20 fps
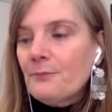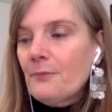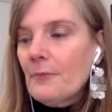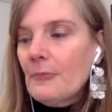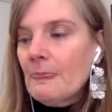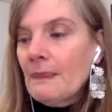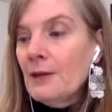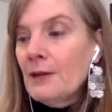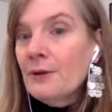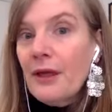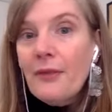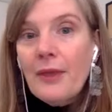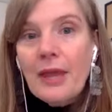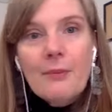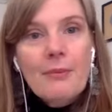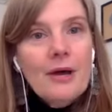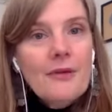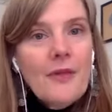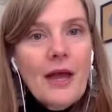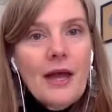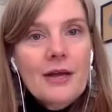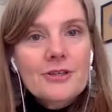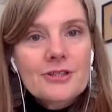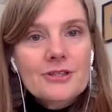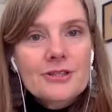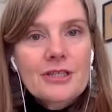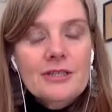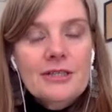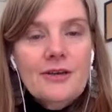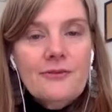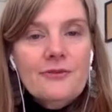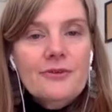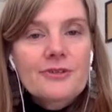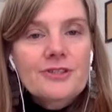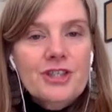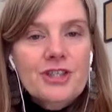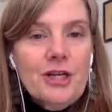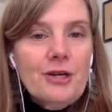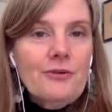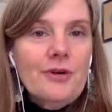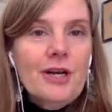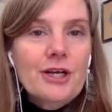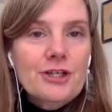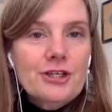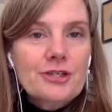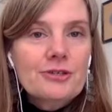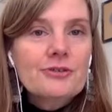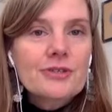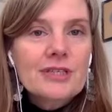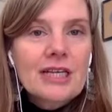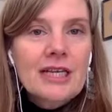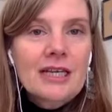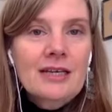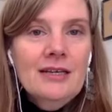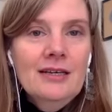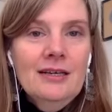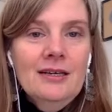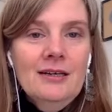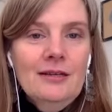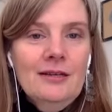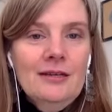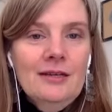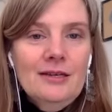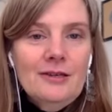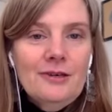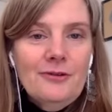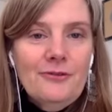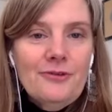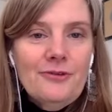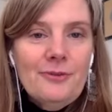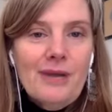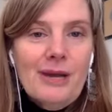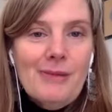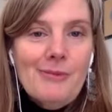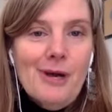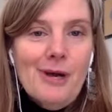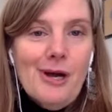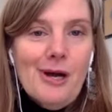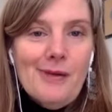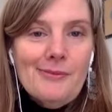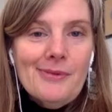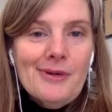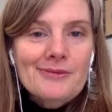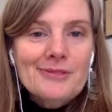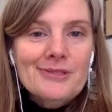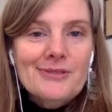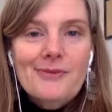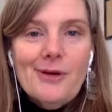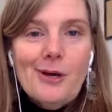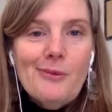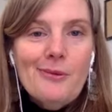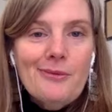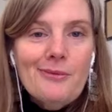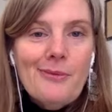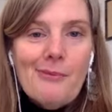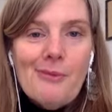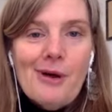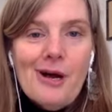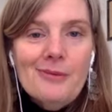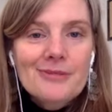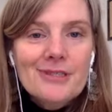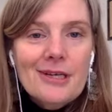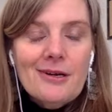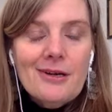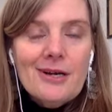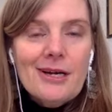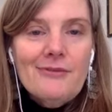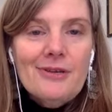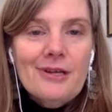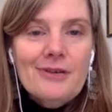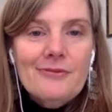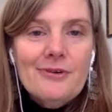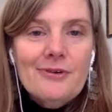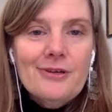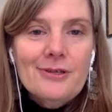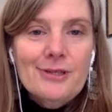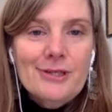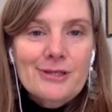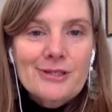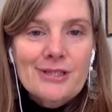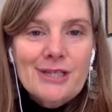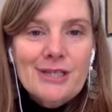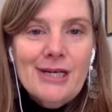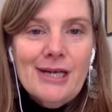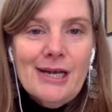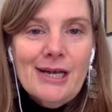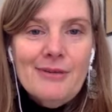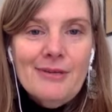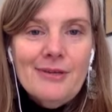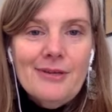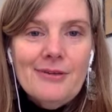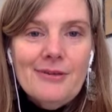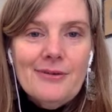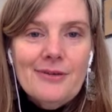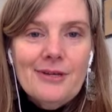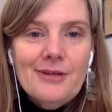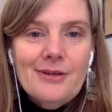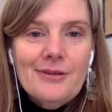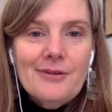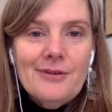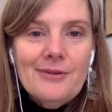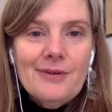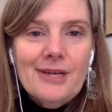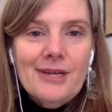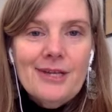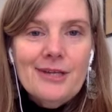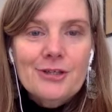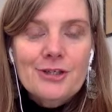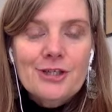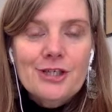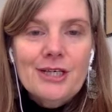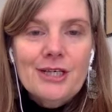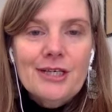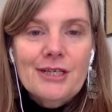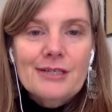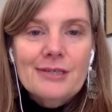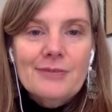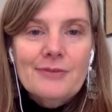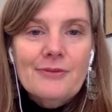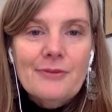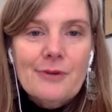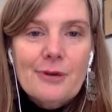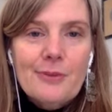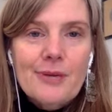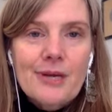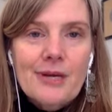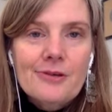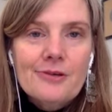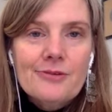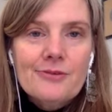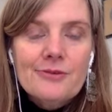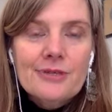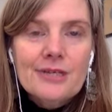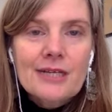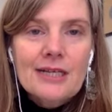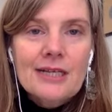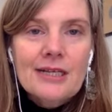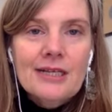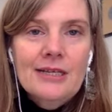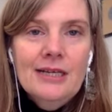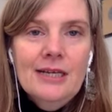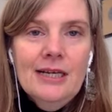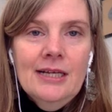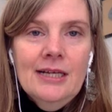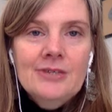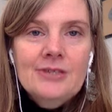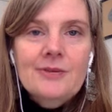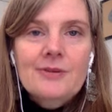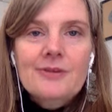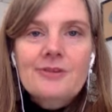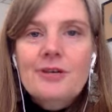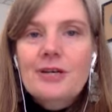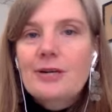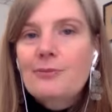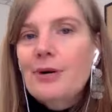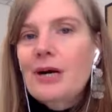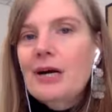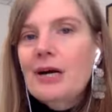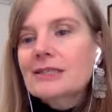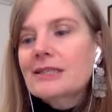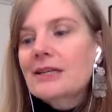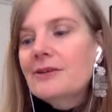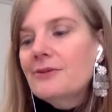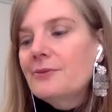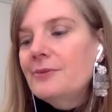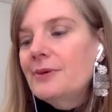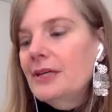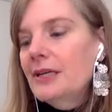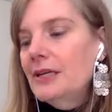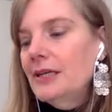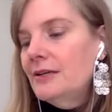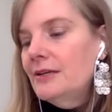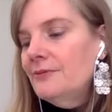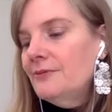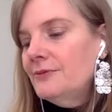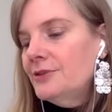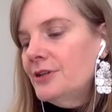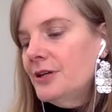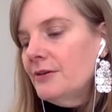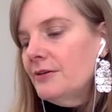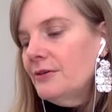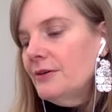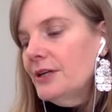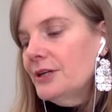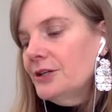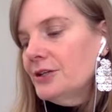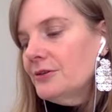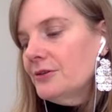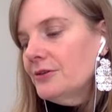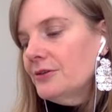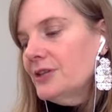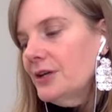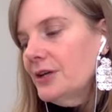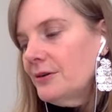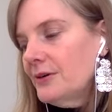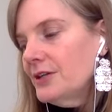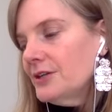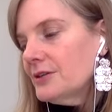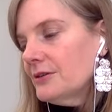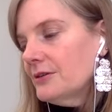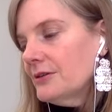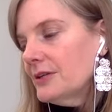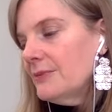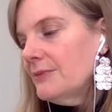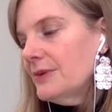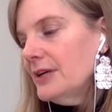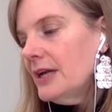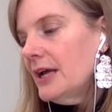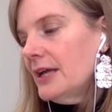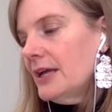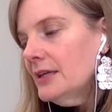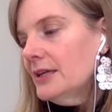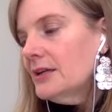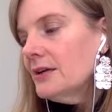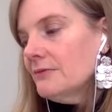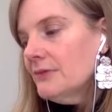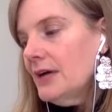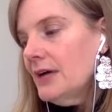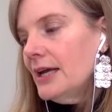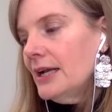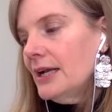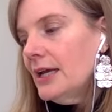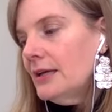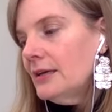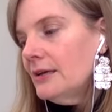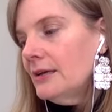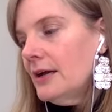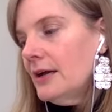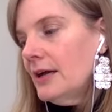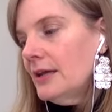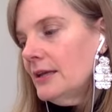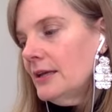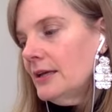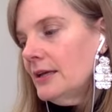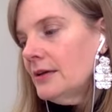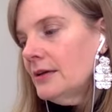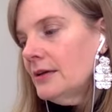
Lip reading: You know, and I think about that just in difference generationally, you know, from my mom. I was involved with my mom's caregiving for a long time, and the, you know, the way that she and some of her peers related. So I'm not trying to box everybody in generationally, but I think you're right, and I think